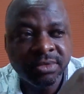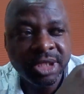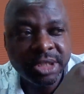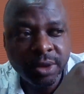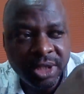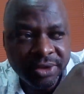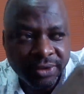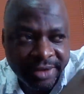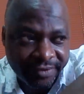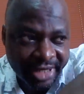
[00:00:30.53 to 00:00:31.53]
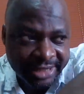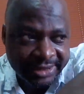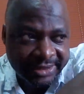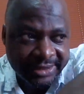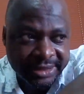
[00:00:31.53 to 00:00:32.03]
the only
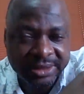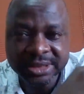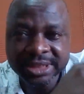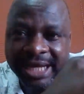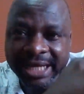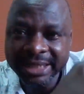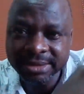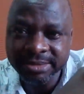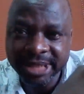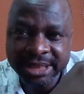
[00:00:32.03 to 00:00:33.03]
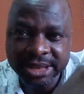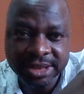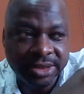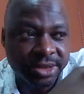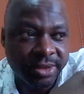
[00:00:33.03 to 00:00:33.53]
reference to tithing by
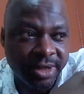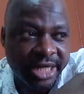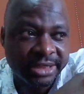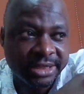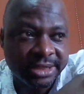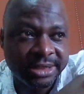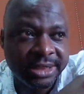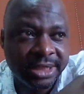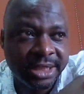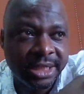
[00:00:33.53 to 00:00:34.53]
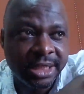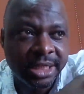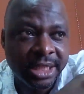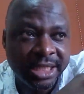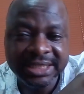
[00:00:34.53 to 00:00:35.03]
Jesus Christ
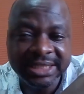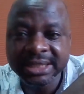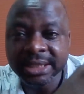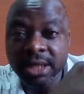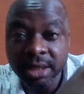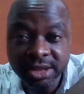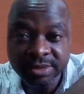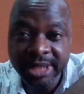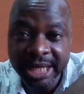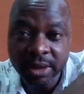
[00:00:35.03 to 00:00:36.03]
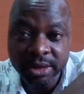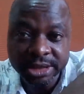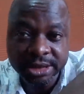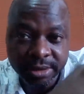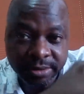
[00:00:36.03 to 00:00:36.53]
is in the Gospel
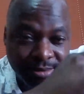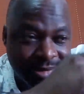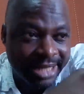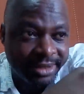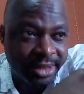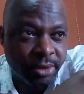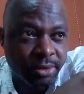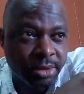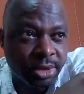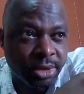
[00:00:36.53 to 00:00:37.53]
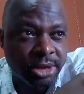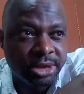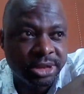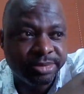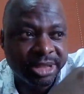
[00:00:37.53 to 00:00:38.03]
according to Matthew
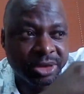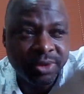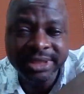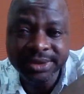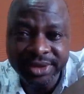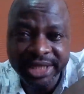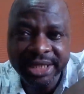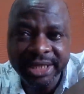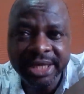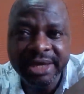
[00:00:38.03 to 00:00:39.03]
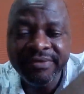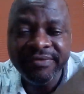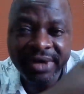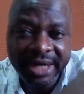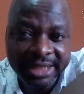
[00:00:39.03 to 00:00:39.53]
chapter 23,
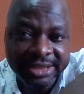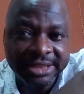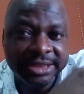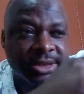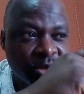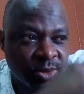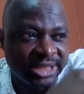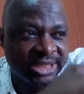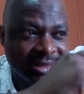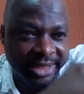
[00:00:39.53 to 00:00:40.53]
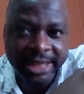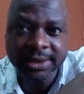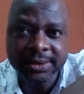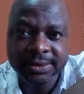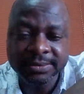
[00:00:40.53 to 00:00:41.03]
verse 23.
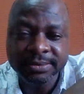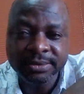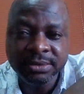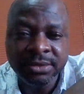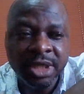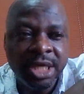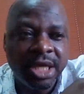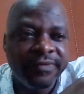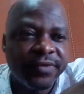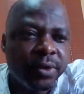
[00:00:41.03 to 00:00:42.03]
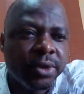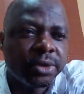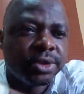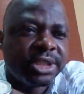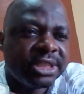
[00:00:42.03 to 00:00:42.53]
If you go
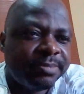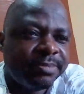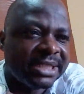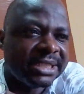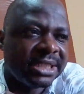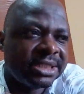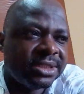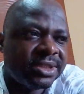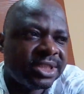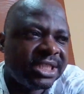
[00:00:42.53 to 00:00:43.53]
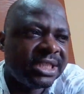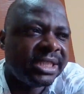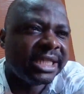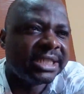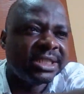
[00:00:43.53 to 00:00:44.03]
to this passage, you see
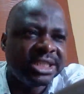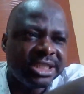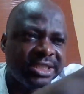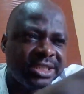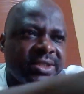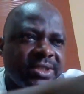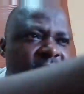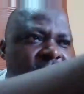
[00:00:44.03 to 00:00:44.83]
that Jesus